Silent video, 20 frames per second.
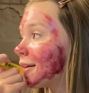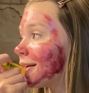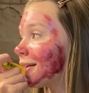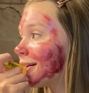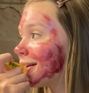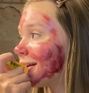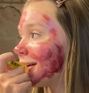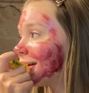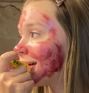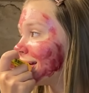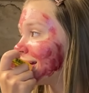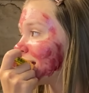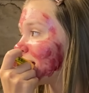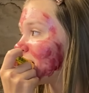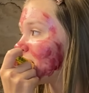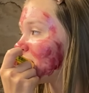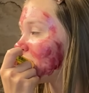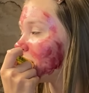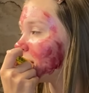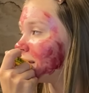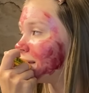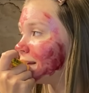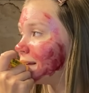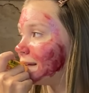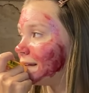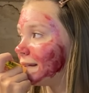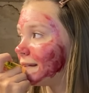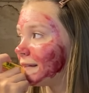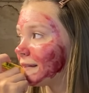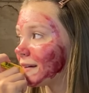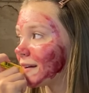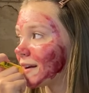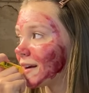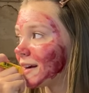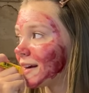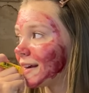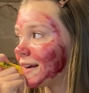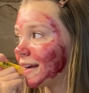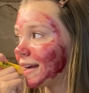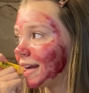
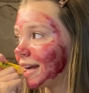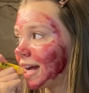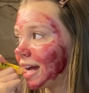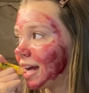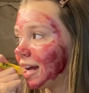Nobody speaks.